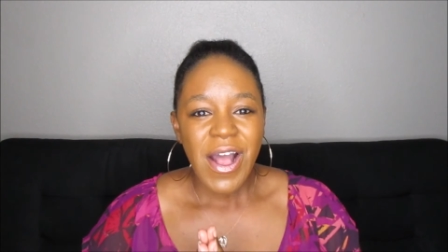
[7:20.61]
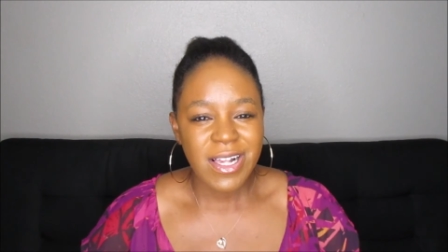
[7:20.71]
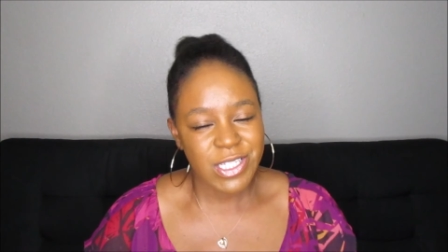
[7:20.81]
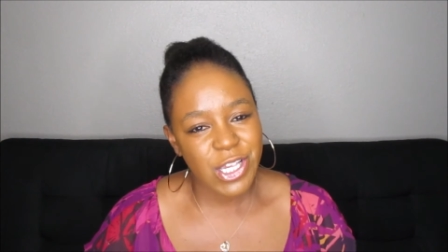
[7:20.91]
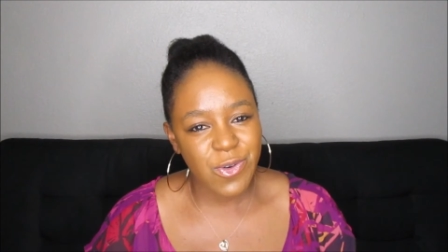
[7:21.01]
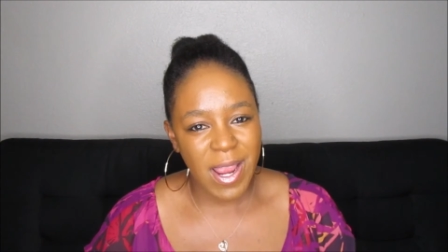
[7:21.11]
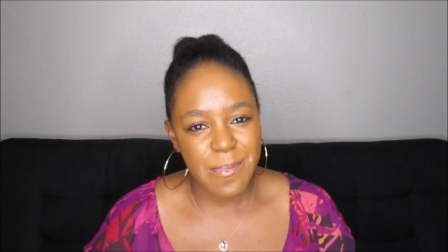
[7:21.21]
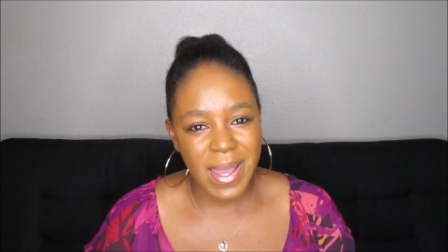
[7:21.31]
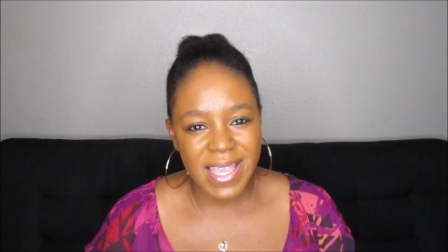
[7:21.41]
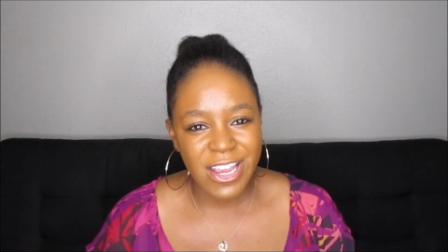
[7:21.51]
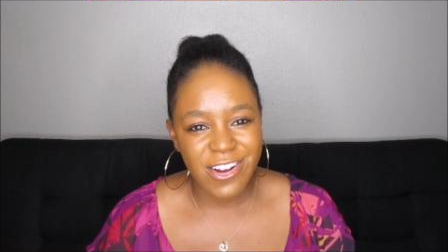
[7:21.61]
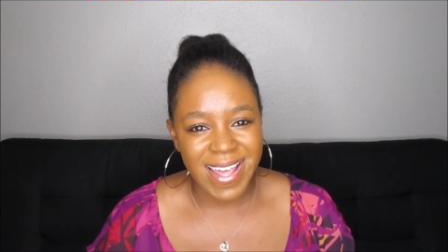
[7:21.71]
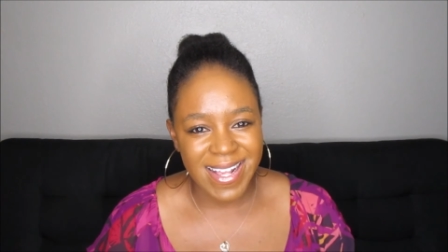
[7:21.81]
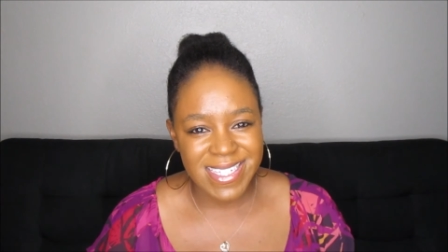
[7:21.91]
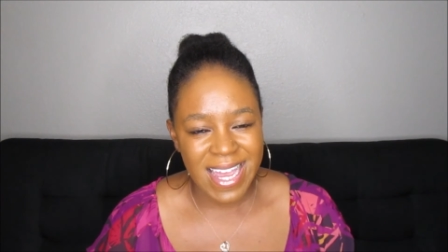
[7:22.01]
I'll see you right back here
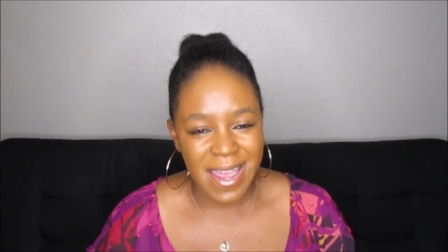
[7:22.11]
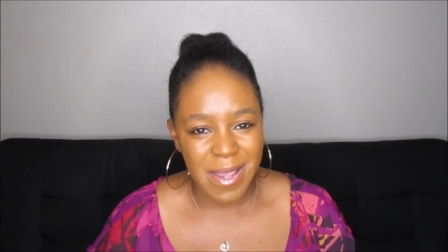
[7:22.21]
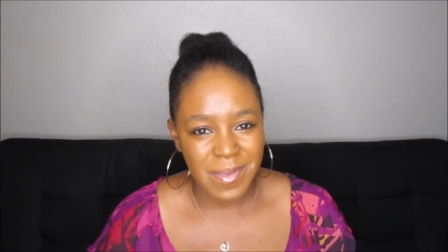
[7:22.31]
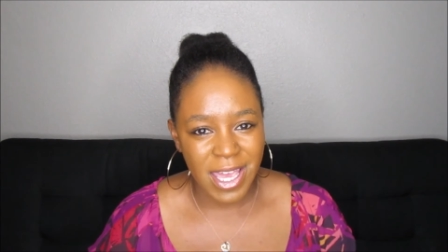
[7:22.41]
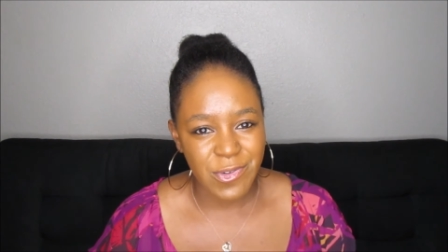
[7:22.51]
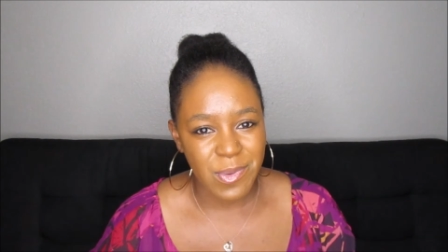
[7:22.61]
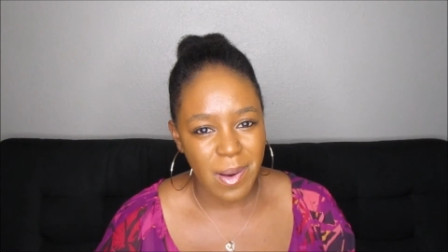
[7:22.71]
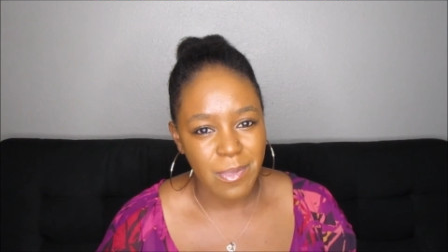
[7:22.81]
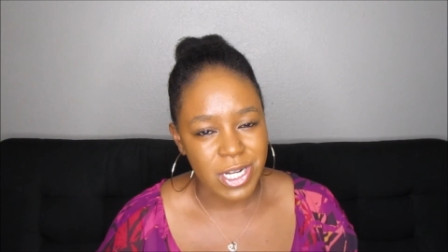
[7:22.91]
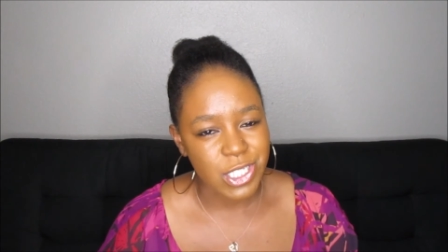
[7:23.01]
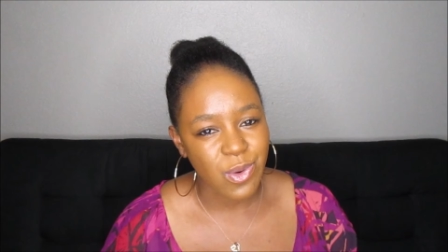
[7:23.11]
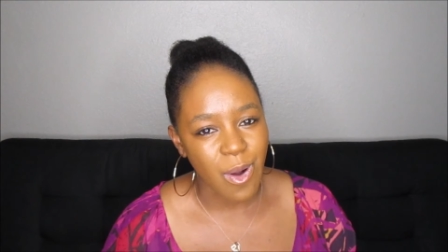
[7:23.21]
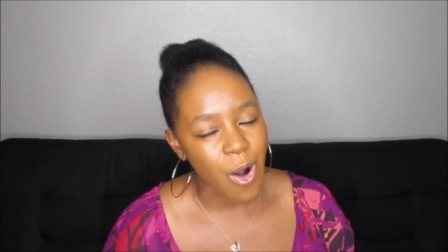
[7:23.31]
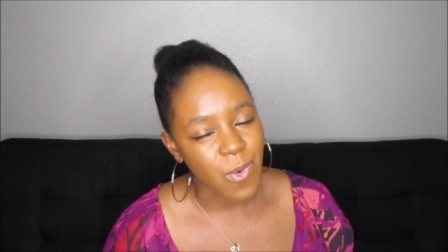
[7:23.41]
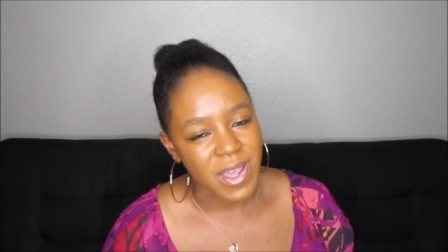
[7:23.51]
next time. And remember to
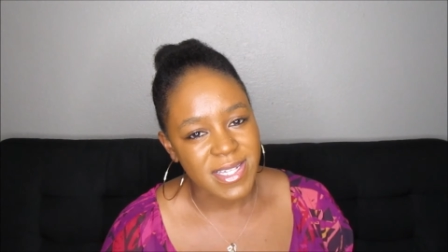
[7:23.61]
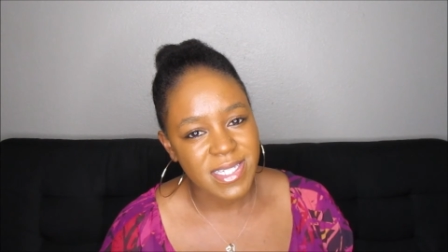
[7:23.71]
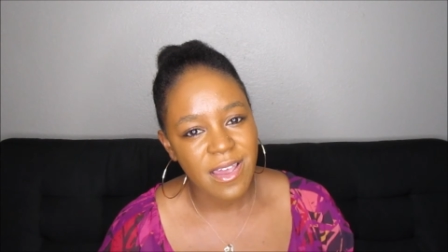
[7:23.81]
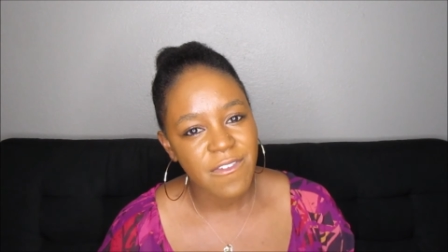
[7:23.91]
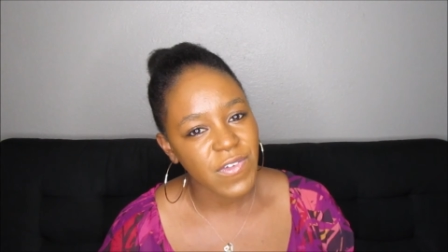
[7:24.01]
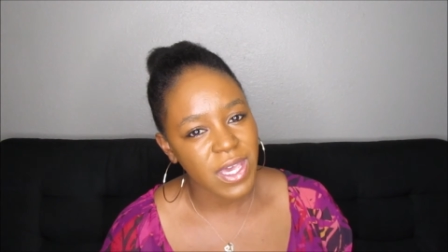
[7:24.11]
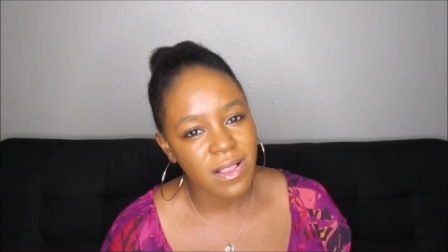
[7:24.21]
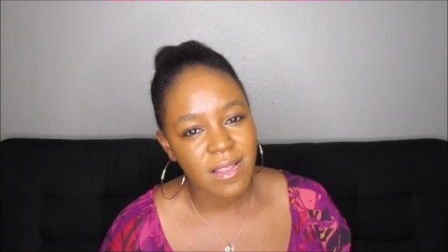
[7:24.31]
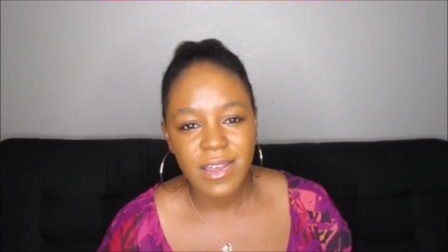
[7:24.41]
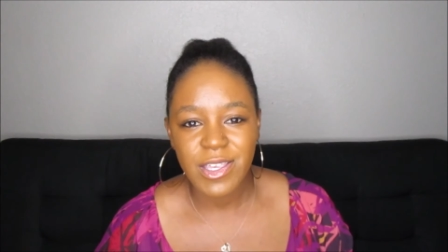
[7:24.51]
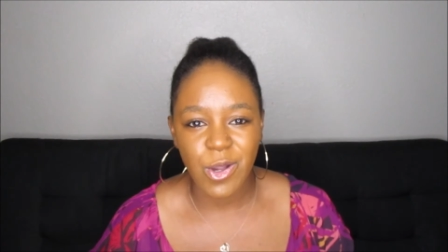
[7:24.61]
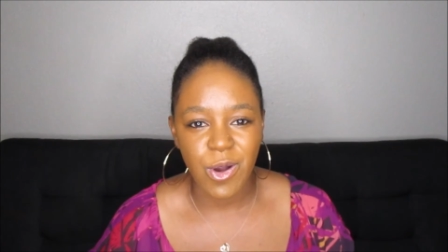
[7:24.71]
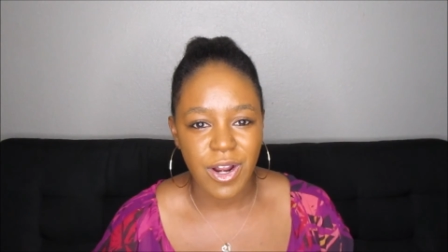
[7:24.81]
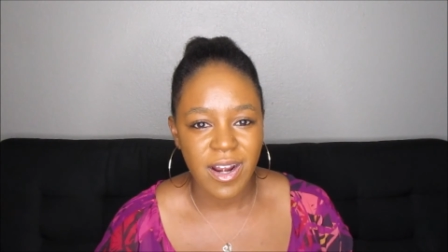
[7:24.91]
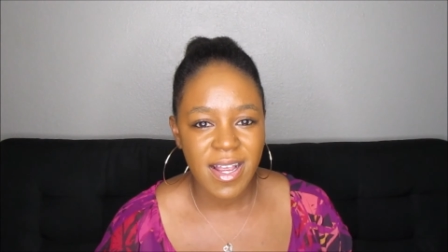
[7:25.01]
always fill
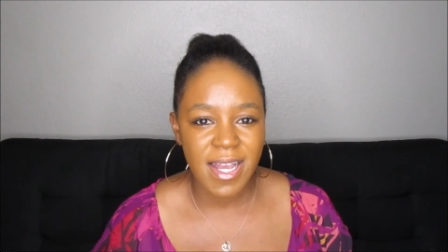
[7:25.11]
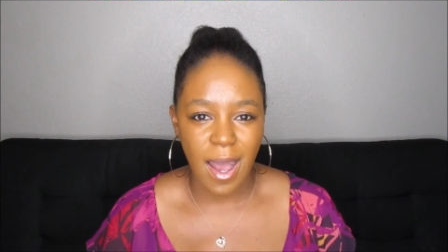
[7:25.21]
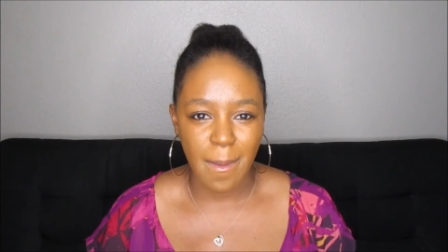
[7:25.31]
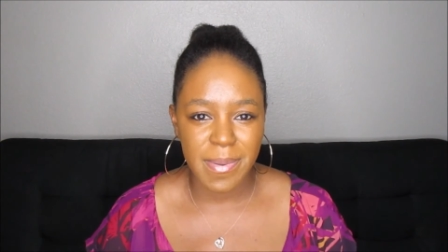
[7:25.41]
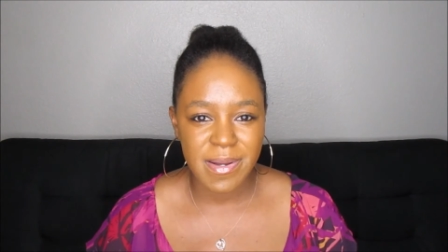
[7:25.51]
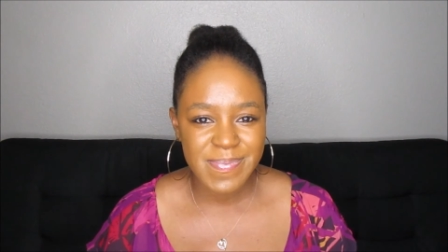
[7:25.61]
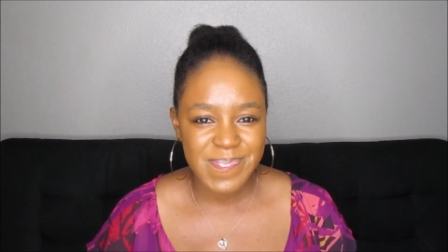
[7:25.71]
your cup.